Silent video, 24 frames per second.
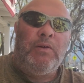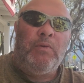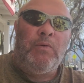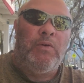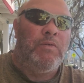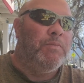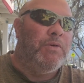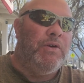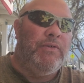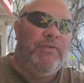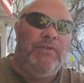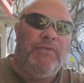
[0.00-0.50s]

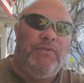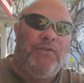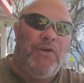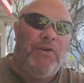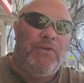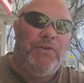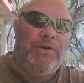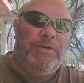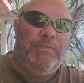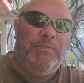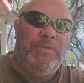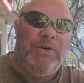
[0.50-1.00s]
we're moving
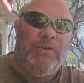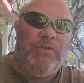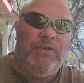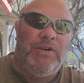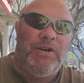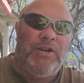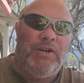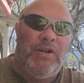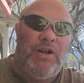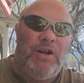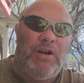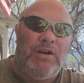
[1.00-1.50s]
forward, moving
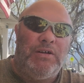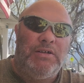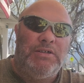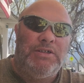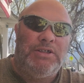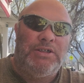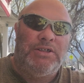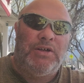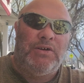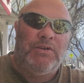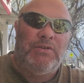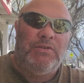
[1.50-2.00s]
along.
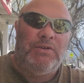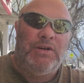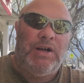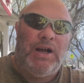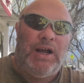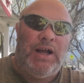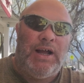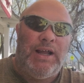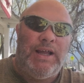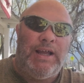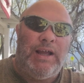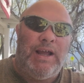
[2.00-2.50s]
So
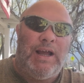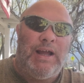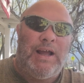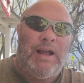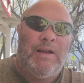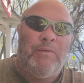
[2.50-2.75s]
I